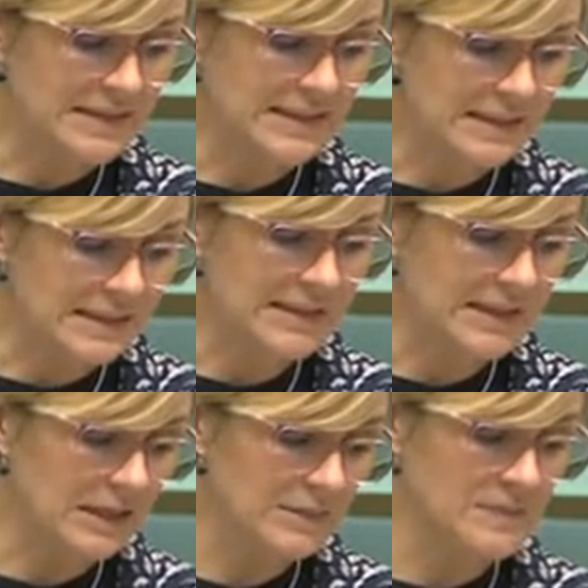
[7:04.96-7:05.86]
clearly
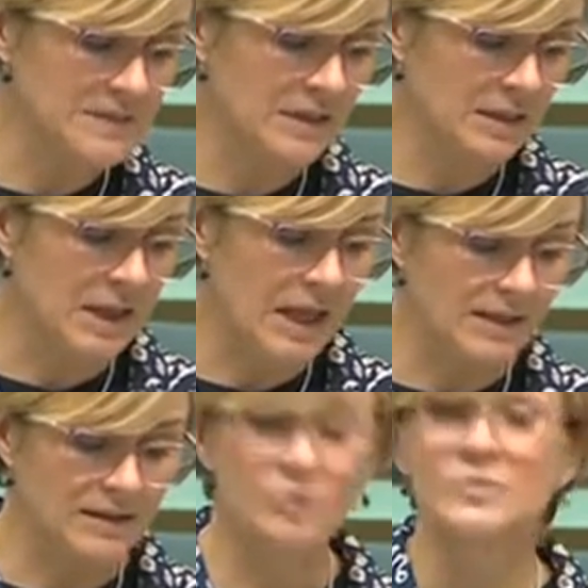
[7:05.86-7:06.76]
comes
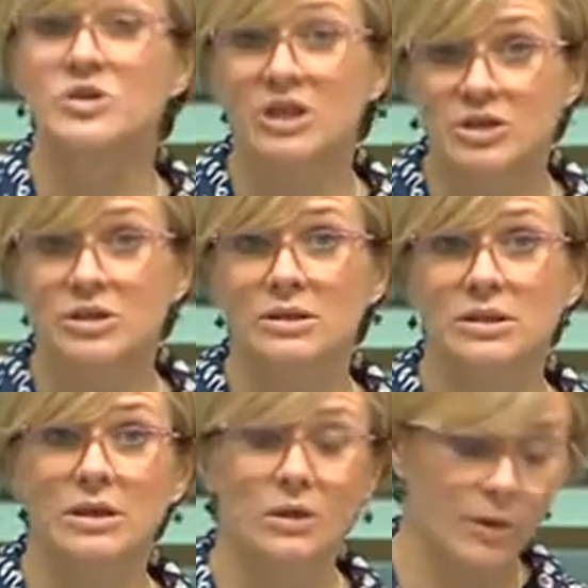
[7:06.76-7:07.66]
at the
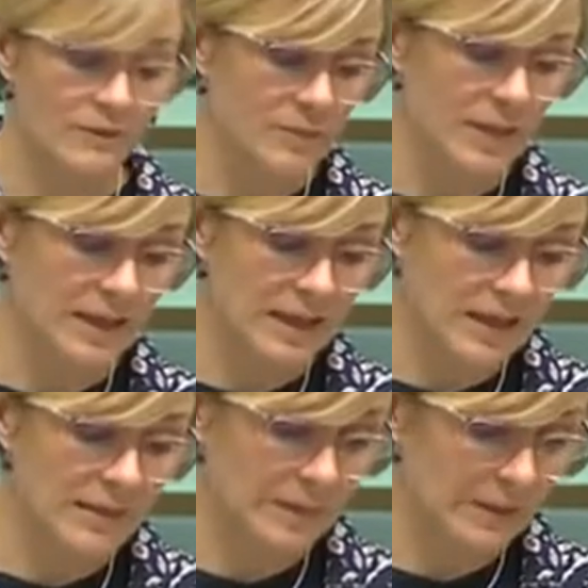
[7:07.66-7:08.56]
objection of the
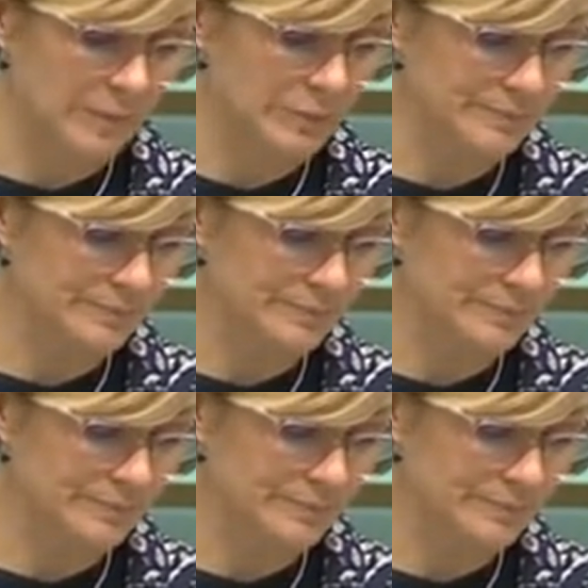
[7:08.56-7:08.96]
Barngarla people.